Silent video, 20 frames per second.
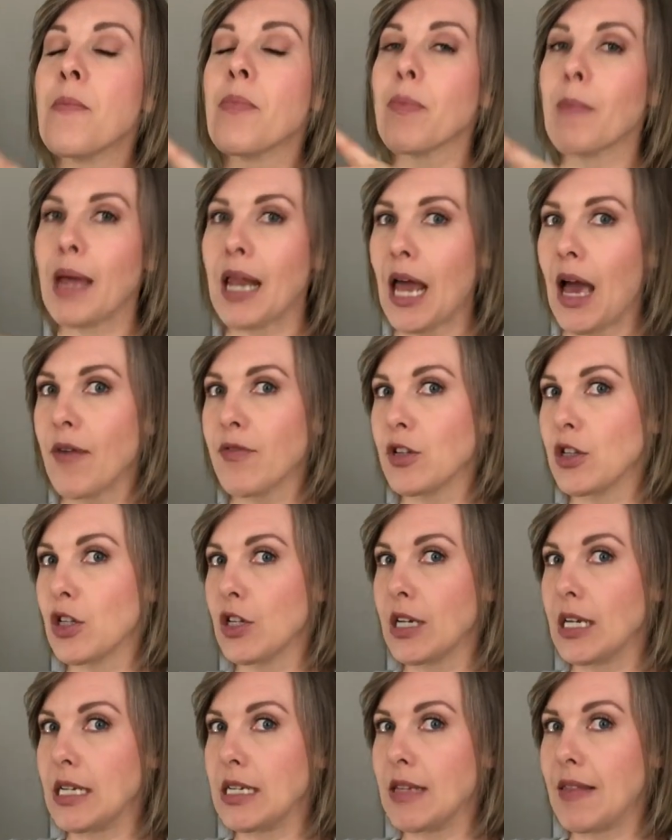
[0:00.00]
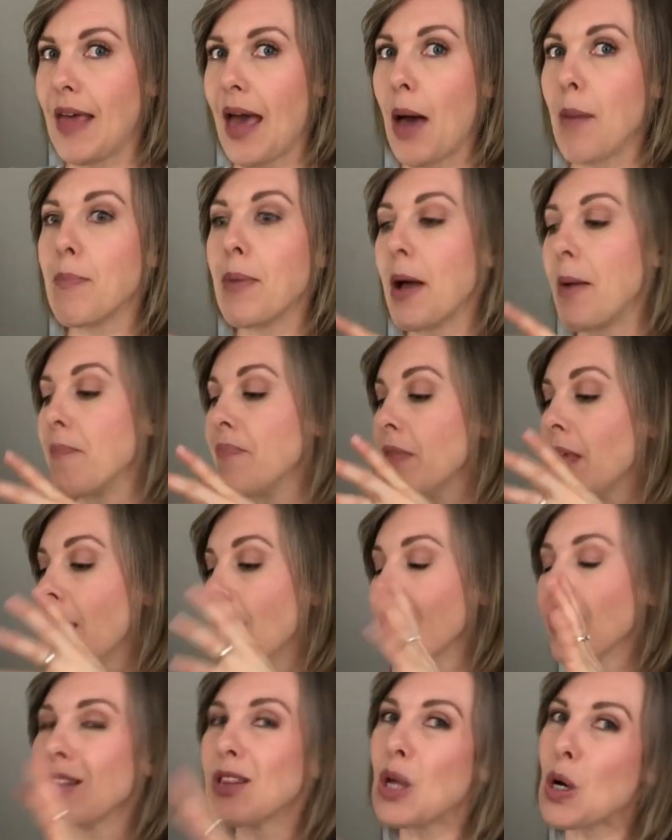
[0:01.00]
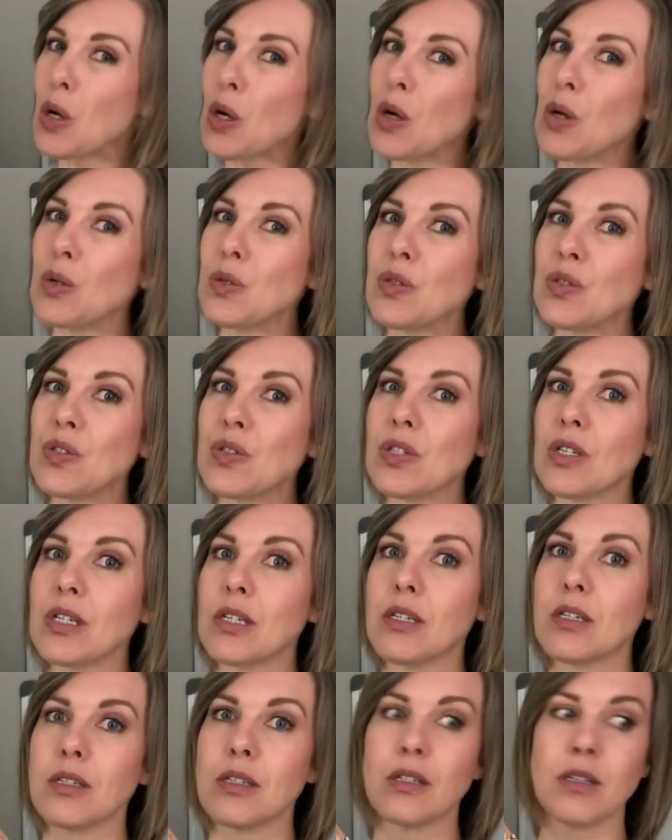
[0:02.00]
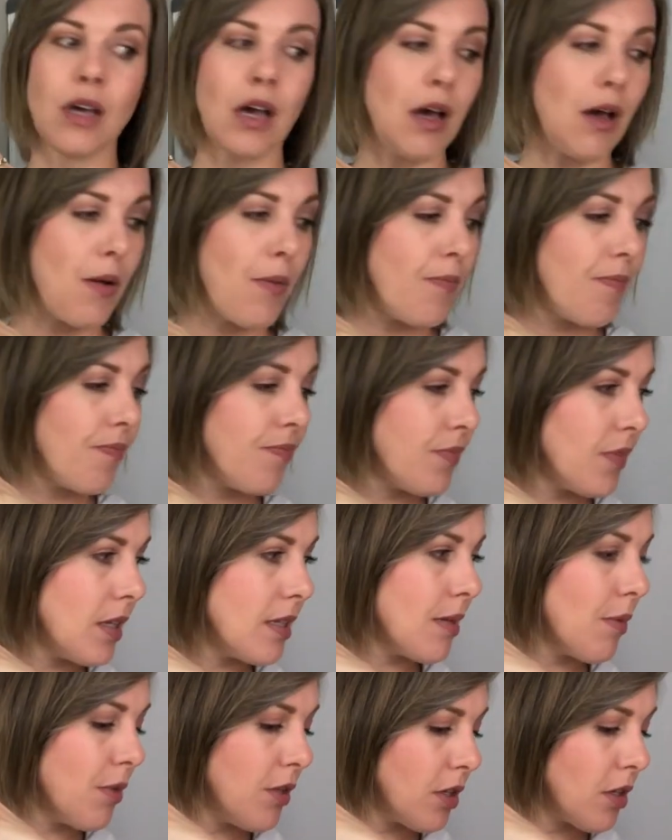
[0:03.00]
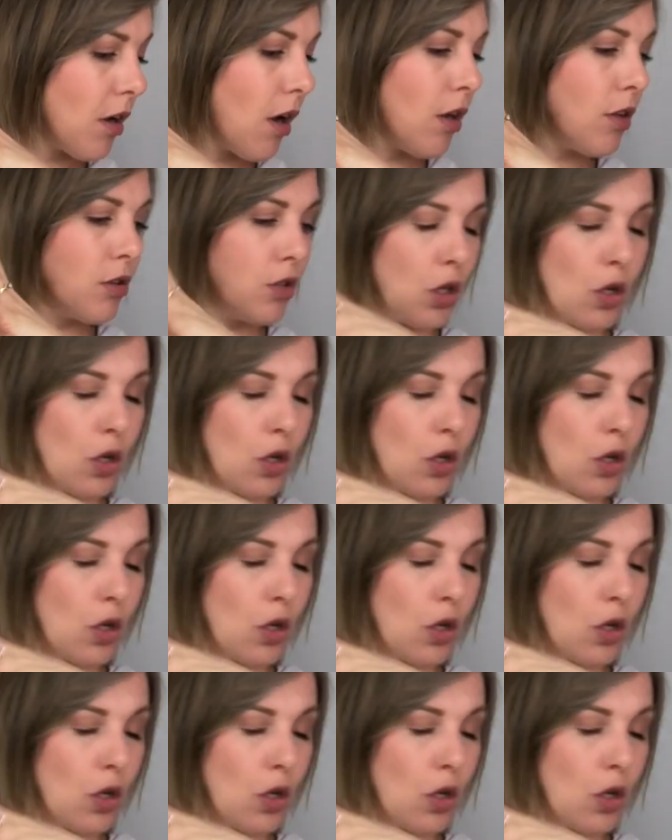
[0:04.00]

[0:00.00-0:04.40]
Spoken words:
Might have to look into that. But the Logos, is that what they're called?